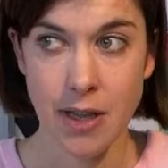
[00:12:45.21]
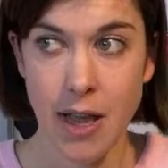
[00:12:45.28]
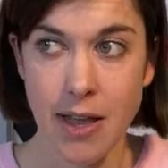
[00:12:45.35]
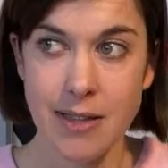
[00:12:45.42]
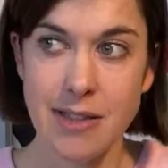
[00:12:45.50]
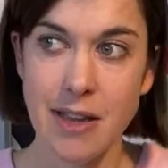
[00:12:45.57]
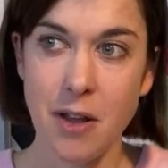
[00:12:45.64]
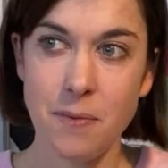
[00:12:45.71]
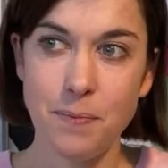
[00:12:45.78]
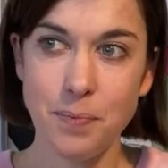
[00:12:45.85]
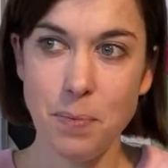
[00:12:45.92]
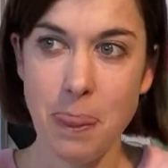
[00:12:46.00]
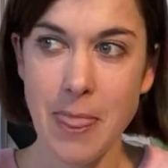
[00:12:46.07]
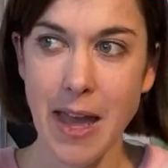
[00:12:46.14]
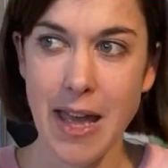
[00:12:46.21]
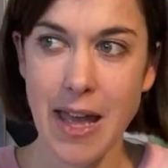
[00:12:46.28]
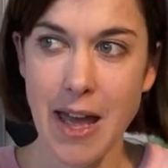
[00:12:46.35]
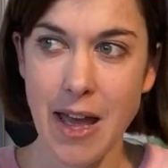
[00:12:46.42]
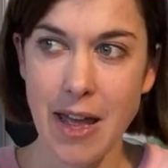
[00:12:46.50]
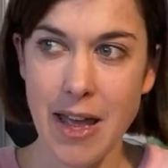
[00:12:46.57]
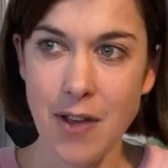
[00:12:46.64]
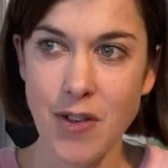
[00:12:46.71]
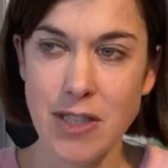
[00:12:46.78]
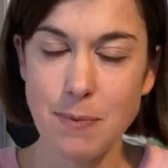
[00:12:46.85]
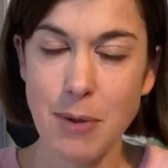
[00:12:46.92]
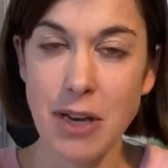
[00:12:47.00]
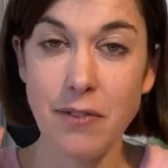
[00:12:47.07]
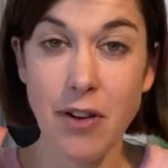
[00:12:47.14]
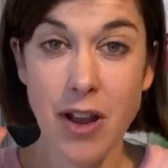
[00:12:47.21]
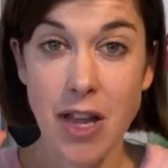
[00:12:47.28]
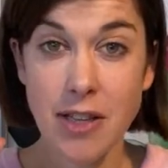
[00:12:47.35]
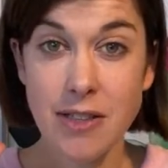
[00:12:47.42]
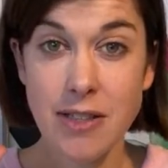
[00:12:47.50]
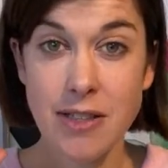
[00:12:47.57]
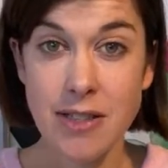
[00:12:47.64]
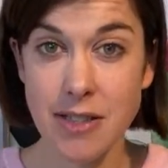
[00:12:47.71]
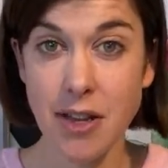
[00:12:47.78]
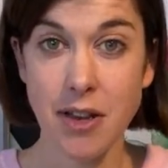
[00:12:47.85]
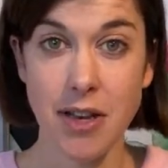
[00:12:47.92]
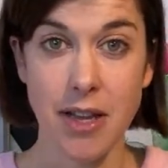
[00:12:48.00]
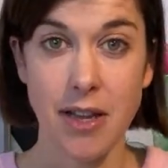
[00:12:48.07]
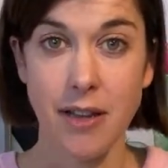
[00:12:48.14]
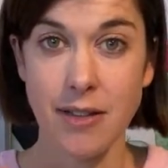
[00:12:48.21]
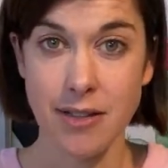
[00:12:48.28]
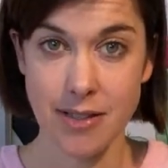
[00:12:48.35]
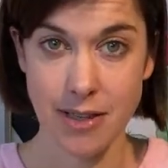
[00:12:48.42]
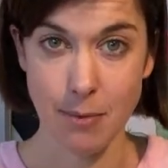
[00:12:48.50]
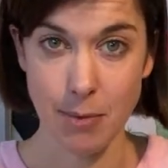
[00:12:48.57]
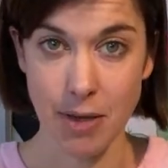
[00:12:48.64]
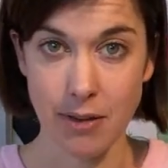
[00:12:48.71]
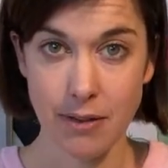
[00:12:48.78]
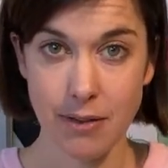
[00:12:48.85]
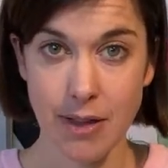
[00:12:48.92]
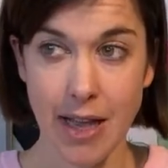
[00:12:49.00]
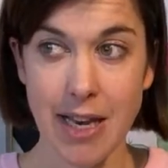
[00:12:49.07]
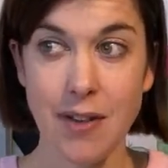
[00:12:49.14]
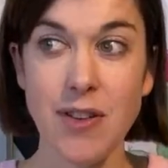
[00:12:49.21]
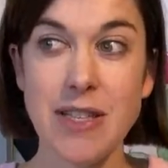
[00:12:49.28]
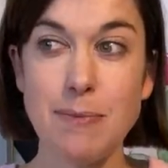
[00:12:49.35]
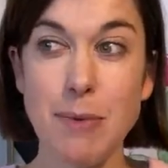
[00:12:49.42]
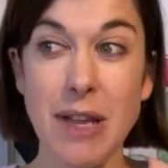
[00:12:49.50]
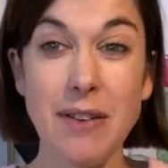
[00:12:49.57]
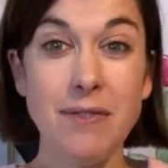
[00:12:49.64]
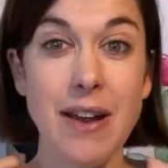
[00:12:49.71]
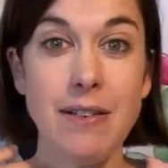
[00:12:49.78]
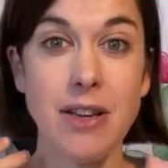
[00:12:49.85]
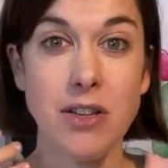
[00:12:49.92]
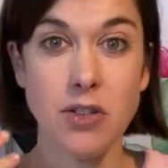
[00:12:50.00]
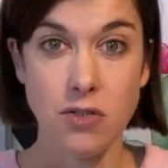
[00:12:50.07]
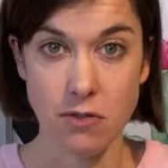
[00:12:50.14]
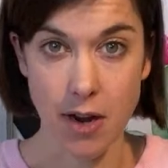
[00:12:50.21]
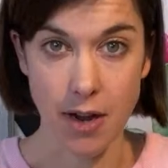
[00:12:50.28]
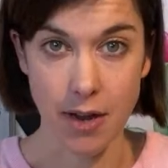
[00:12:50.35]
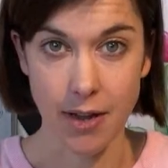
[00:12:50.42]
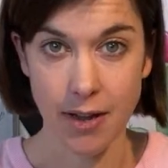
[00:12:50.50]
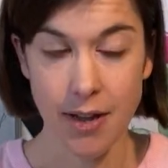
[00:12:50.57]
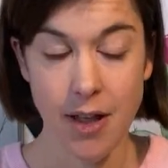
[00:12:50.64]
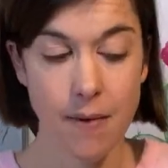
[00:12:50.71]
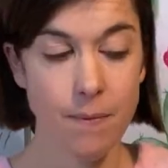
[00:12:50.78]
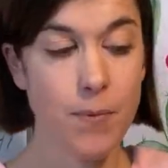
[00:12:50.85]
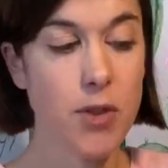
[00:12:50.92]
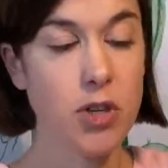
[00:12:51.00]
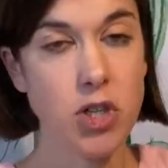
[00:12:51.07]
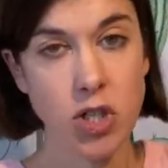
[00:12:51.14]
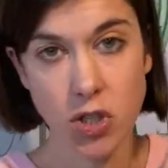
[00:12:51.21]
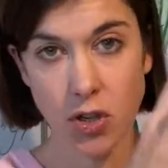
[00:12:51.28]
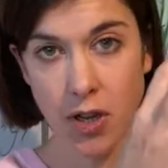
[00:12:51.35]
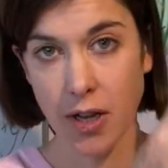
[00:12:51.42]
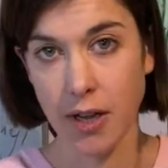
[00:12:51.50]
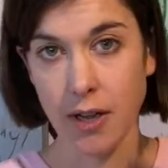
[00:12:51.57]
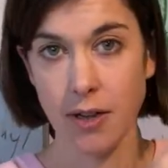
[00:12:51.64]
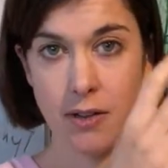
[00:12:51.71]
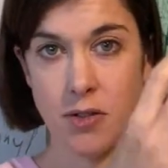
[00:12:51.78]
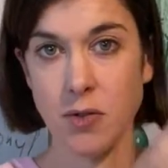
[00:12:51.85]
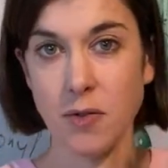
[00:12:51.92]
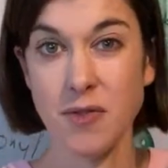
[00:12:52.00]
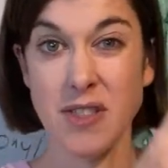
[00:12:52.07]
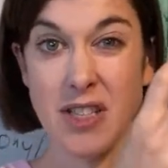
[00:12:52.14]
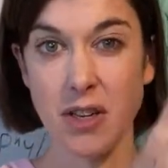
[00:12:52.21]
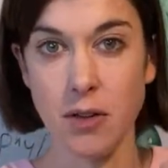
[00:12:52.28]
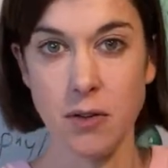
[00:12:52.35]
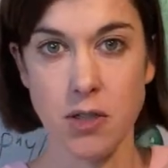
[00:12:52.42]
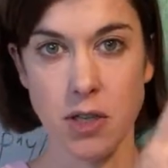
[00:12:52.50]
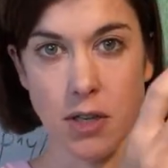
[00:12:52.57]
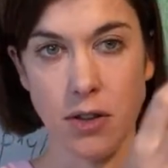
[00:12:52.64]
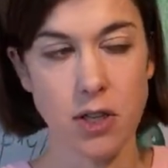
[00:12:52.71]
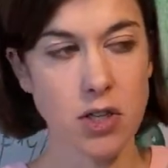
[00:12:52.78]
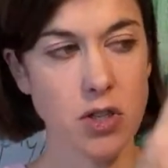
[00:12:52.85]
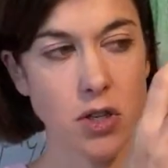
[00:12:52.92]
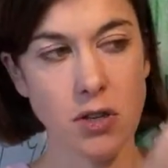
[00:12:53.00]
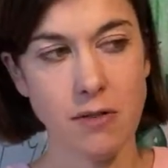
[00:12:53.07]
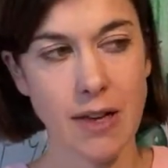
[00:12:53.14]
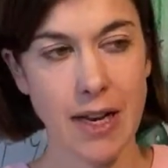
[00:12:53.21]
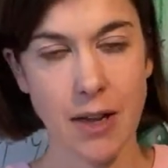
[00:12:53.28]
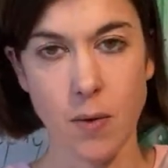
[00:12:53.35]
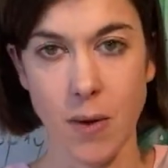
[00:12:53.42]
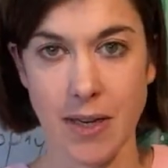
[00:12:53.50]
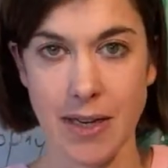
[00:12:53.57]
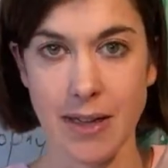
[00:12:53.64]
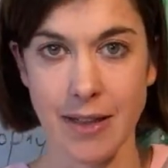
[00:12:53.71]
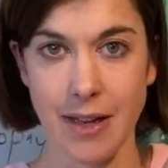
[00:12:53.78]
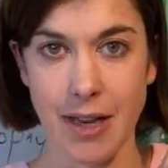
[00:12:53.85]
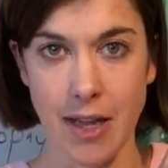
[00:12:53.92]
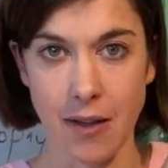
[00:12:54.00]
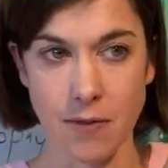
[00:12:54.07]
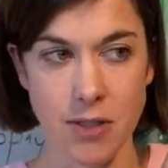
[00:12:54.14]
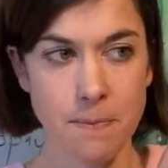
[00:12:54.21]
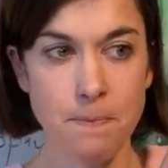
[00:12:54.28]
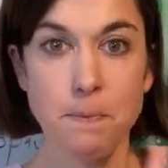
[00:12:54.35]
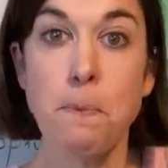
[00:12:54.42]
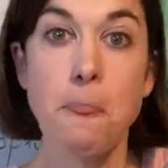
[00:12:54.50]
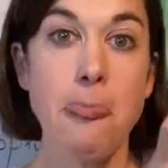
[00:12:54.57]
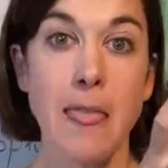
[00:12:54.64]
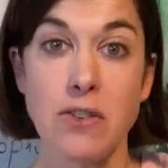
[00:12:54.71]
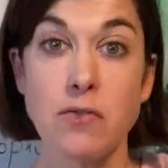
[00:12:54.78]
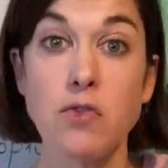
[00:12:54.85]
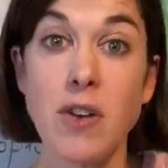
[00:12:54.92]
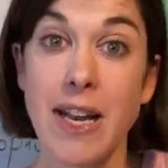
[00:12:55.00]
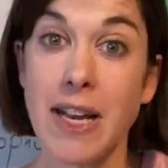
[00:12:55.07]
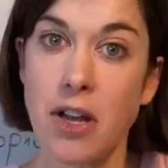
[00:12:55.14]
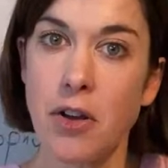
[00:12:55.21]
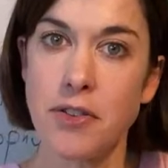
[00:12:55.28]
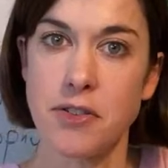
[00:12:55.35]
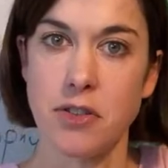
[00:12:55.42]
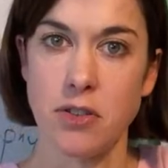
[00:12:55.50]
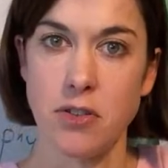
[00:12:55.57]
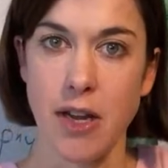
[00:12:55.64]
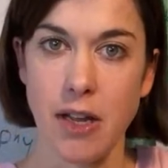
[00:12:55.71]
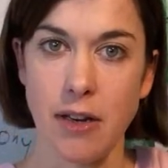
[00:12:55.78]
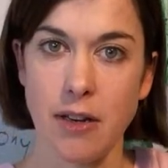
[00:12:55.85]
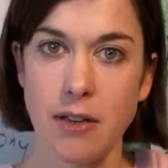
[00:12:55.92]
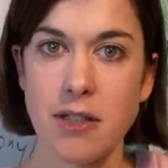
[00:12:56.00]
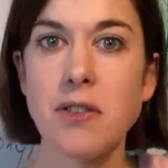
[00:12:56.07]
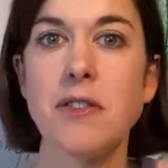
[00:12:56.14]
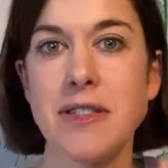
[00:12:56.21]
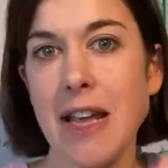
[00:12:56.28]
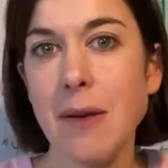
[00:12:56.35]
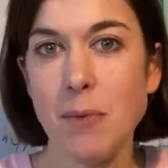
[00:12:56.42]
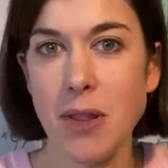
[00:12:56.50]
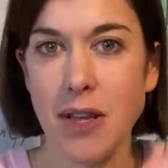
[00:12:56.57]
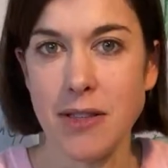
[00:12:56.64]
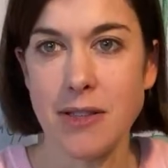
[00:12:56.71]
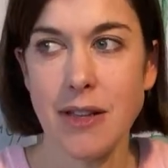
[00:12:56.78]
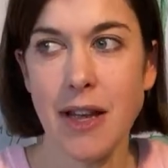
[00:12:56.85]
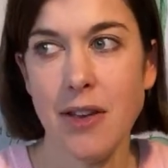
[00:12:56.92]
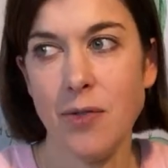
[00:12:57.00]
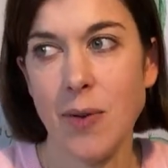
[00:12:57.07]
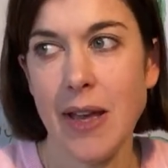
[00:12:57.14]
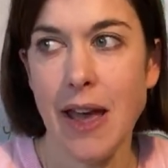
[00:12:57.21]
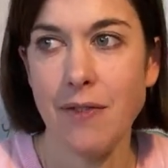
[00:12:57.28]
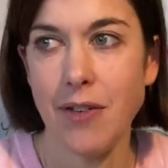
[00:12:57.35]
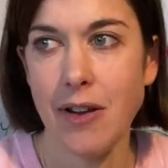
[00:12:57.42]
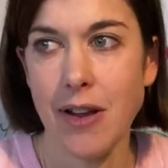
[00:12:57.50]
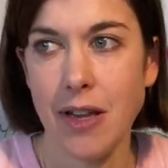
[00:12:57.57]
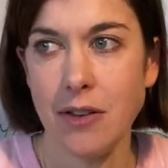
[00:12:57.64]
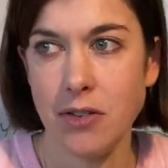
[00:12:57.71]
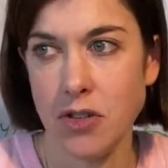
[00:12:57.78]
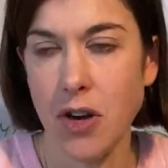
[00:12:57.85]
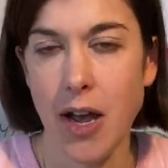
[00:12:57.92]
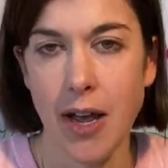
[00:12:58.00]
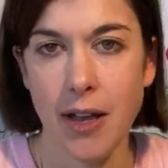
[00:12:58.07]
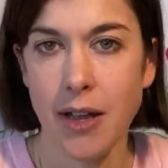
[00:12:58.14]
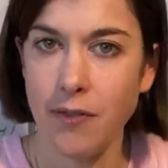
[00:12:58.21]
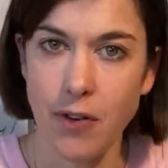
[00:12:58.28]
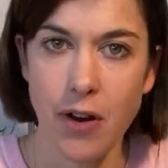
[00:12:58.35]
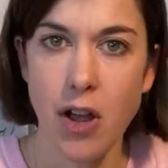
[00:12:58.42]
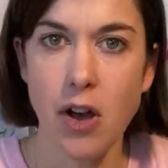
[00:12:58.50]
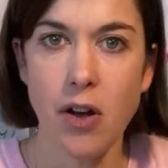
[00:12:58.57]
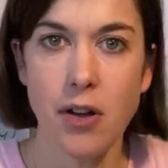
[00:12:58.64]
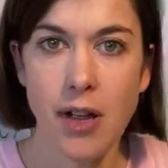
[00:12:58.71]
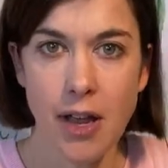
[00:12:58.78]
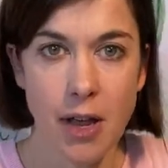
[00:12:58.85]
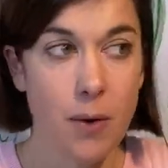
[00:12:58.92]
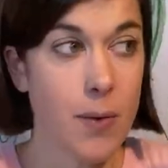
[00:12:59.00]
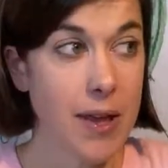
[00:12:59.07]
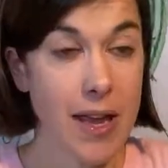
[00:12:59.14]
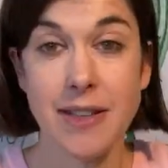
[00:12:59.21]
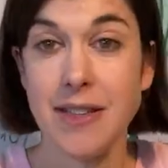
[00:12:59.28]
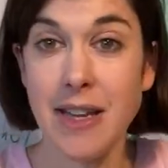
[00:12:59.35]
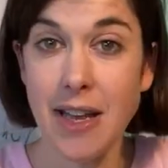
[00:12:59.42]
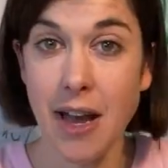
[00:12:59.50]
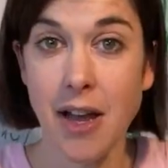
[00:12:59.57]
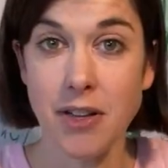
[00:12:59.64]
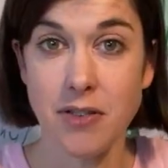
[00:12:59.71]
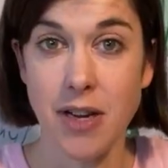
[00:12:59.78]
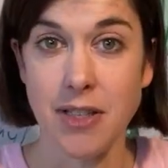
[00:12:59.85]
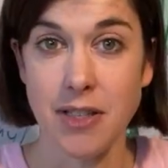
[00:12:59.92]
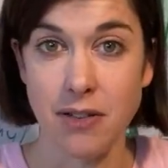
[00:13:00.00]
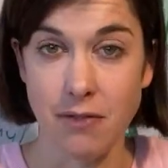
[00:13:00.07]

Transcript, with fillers: So uh, if it's been a very sunny summer and if it's been very dry, the sugar sort of solution, the sugary liquid in the leaves is really concentrated. Sort of same with us, like if we get very dry and very hot, we get dehydrated,